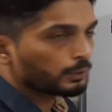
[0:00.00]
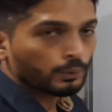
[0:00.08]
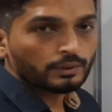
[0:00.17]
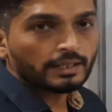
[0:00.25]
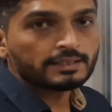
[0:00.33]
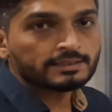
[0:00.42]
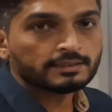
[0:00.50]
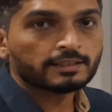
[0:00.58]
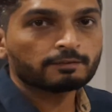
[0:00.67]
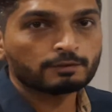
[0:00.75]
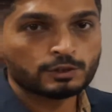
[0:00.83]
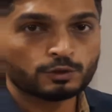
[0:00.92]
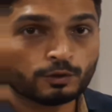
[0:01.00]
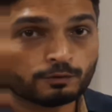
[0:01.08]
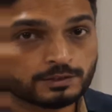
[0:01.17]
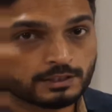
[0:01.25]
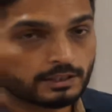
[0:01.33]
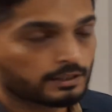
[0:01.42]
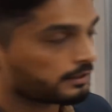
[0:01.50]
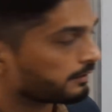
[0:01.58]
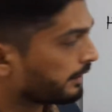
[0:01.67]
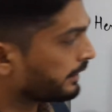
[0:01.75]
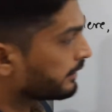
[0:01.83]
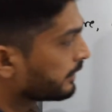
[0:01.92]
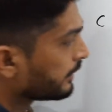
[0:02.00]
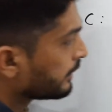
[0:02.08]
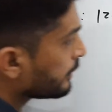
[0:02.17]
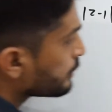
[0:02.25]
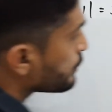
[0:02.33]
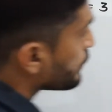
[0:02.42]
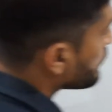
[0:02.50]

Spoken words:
know that this is equation of circle, right? So